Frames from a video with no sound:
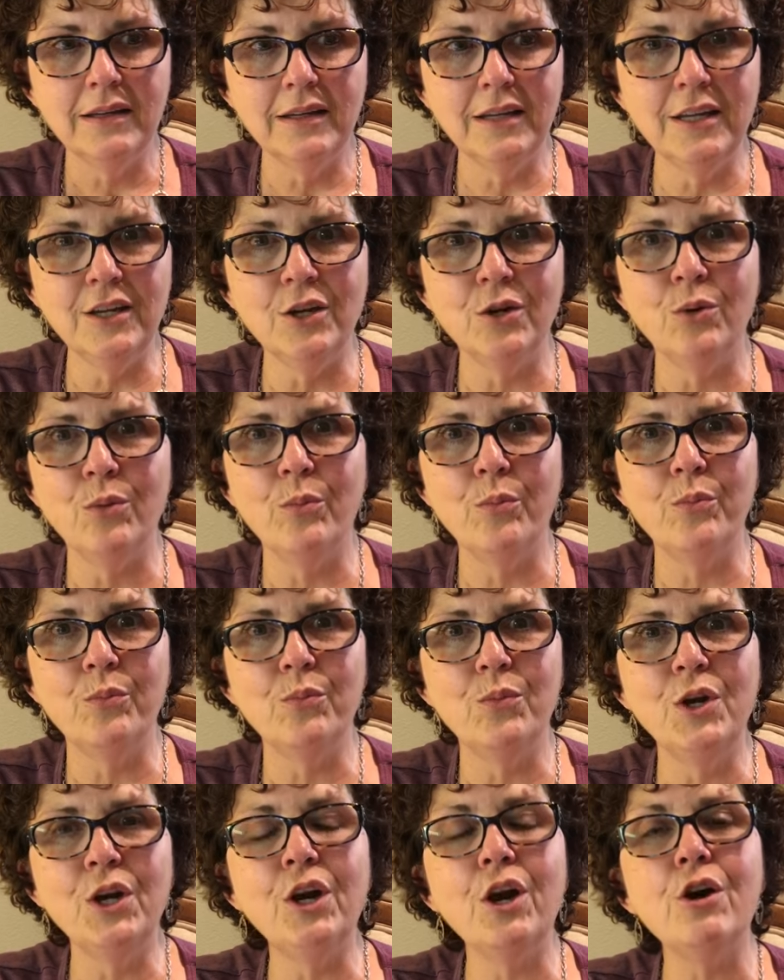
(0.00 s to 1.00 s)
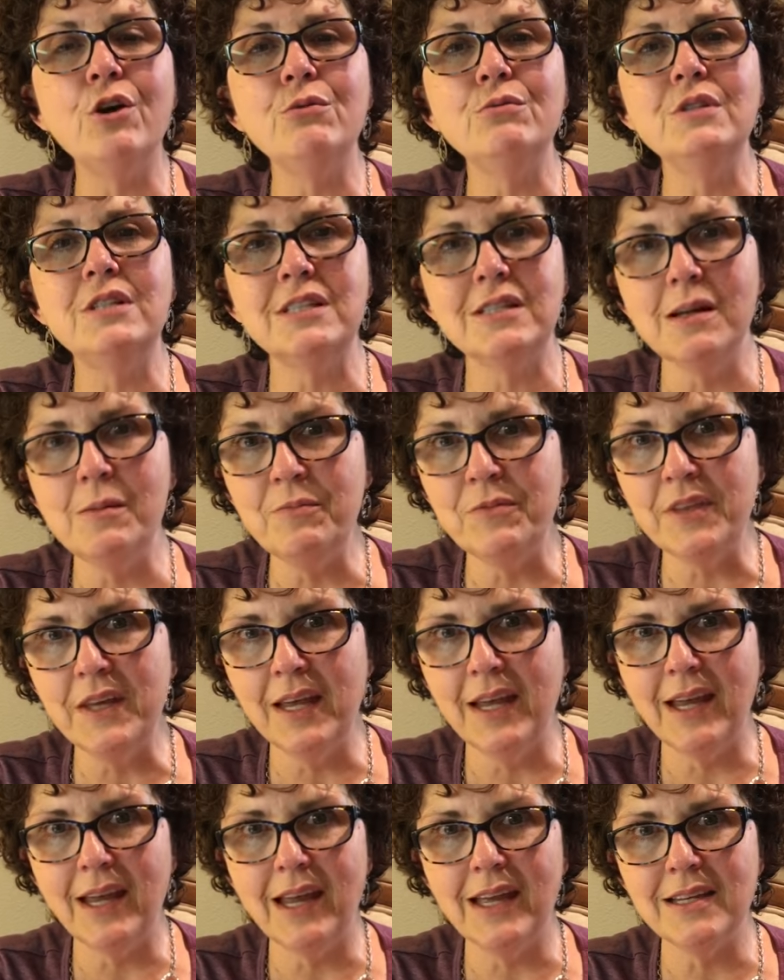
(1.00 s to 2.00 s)
you know, coat
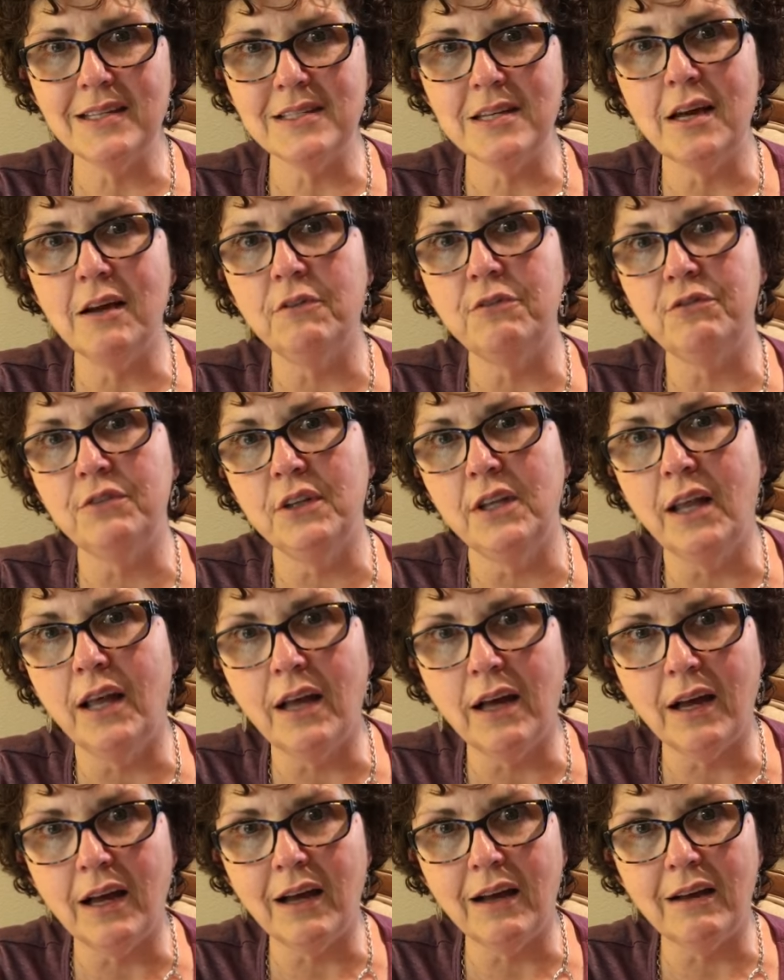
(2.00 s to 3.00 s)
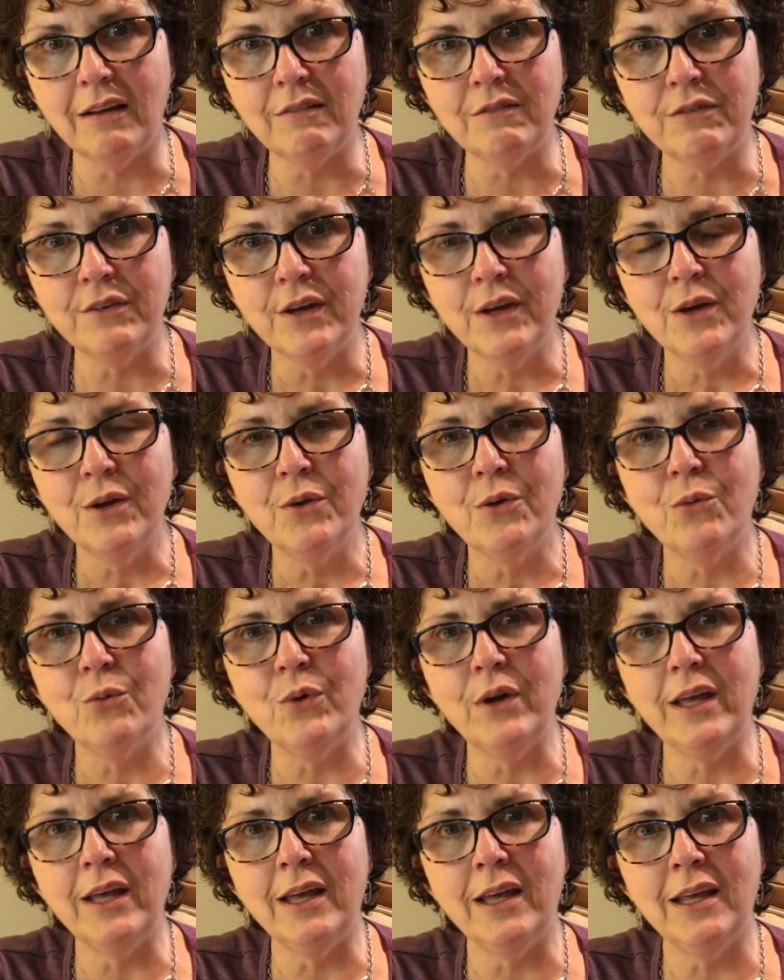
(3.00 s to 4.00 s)
something in tough love
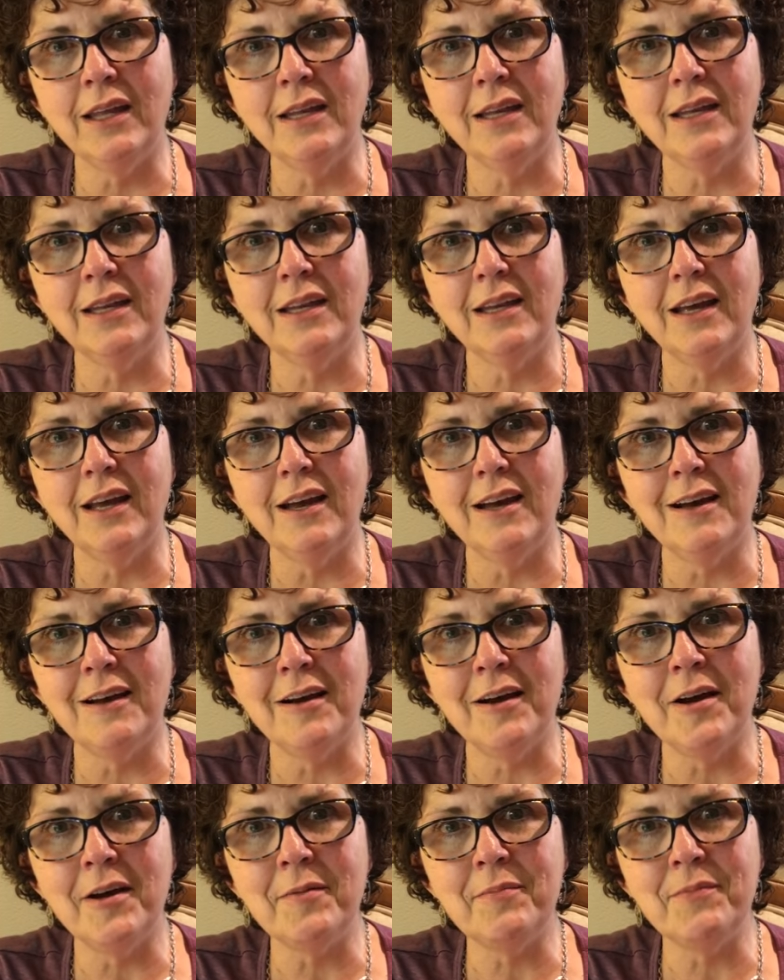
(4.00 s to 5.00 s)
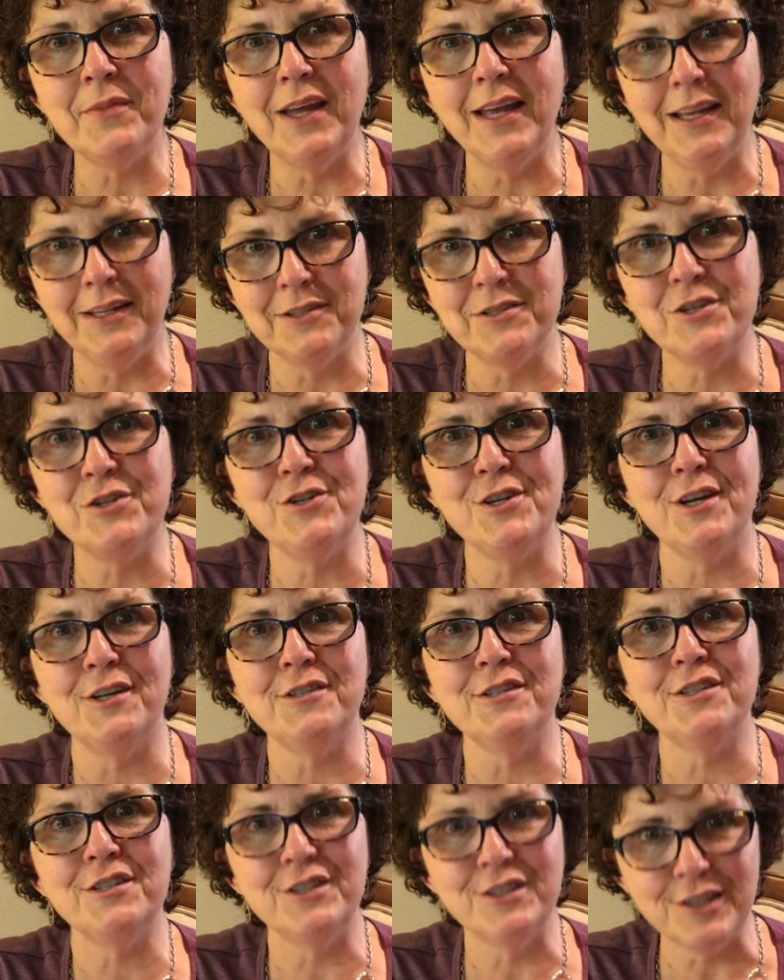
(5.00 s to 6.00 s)
when uh, it's
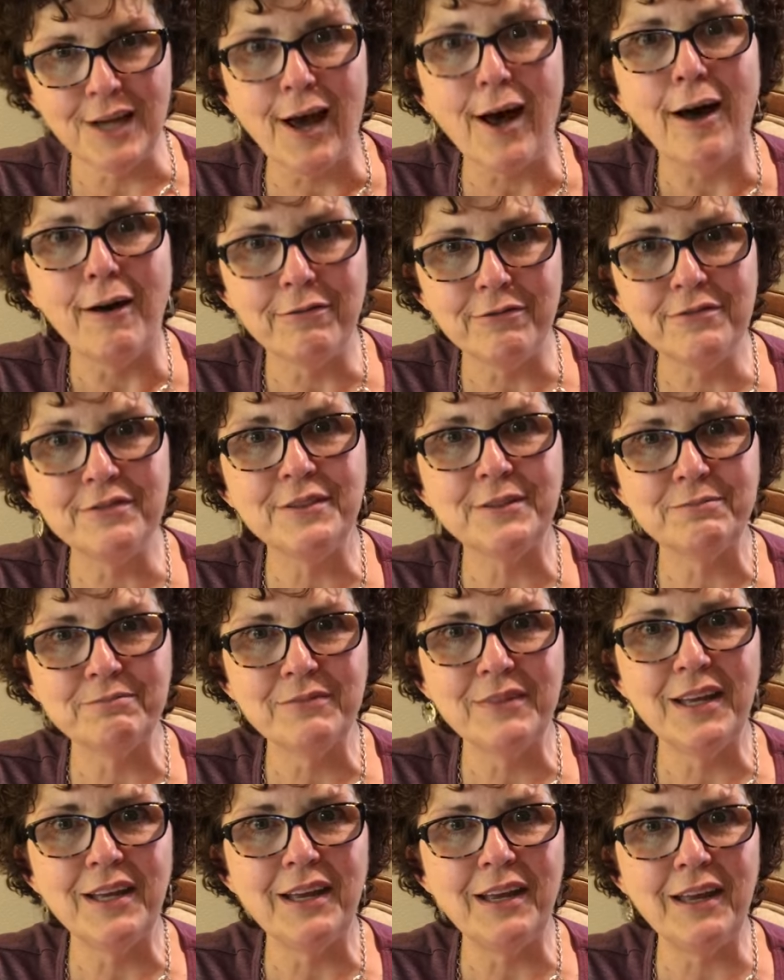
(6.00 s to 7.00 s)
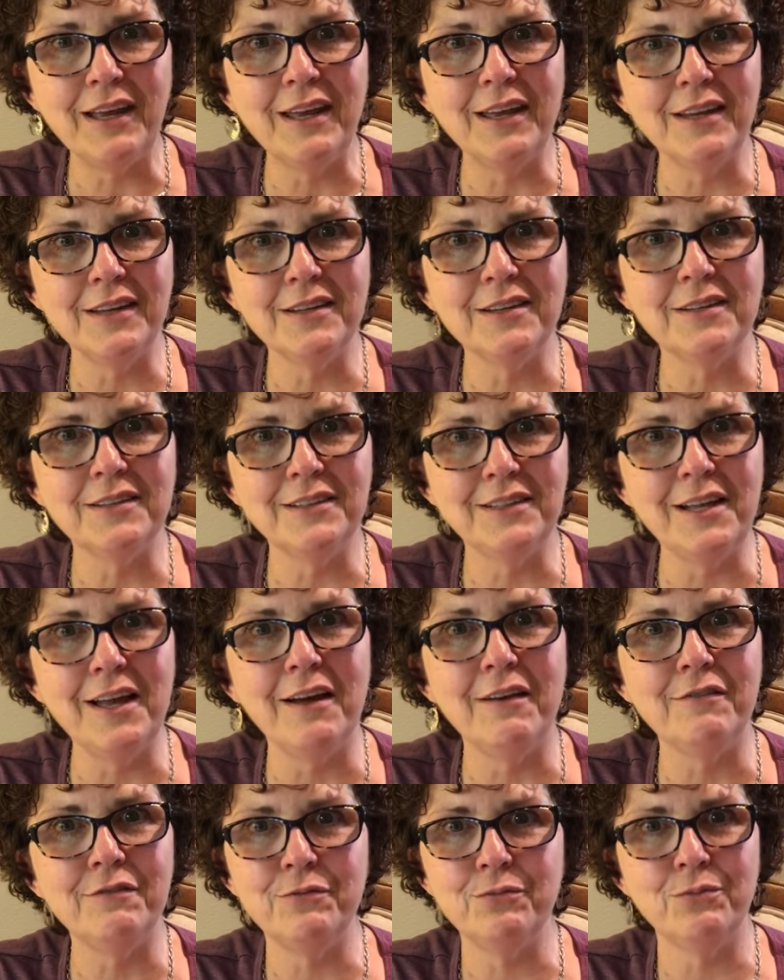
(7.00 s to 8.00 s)
just tough and
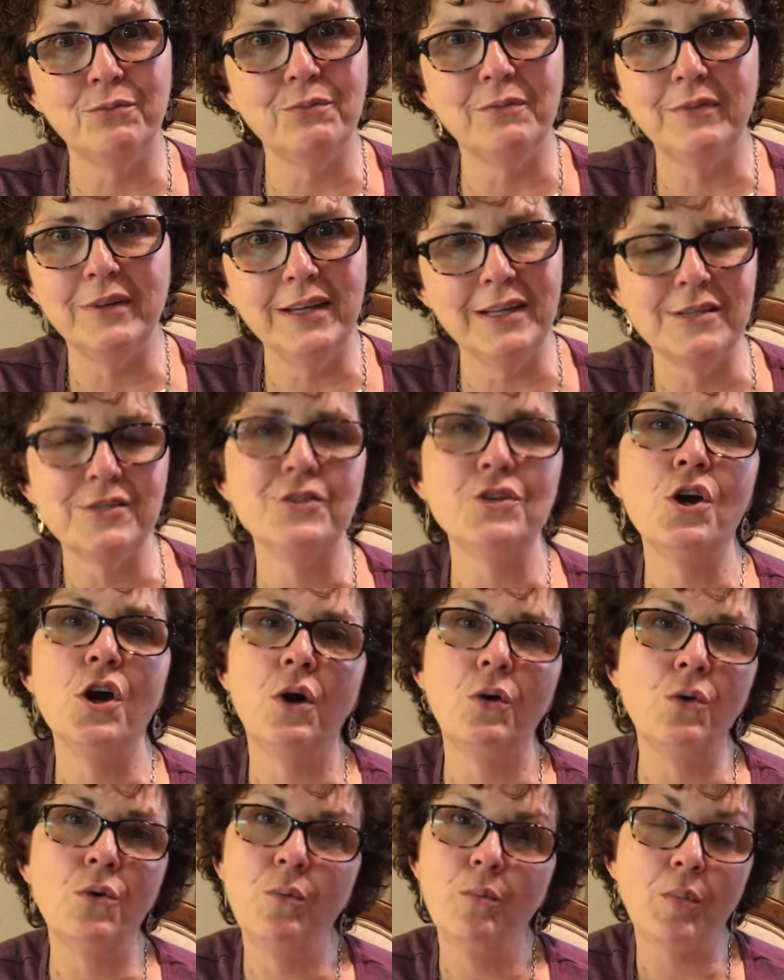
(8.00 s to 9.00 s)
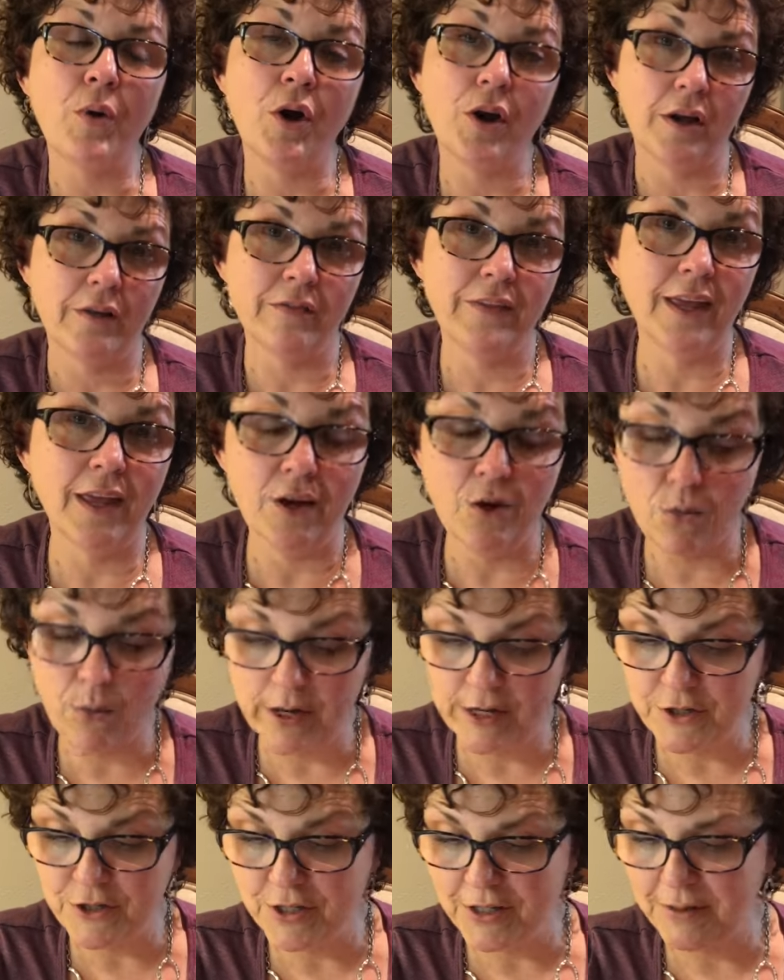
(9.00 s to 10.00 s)
love is no part of the
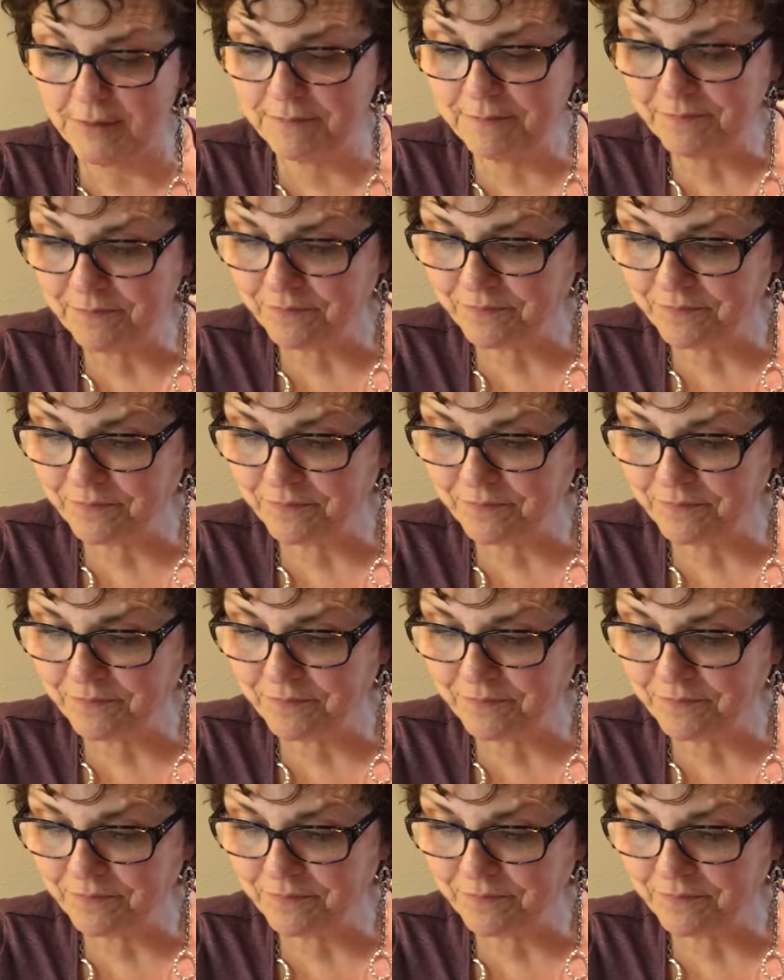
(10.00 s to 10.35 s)
equation.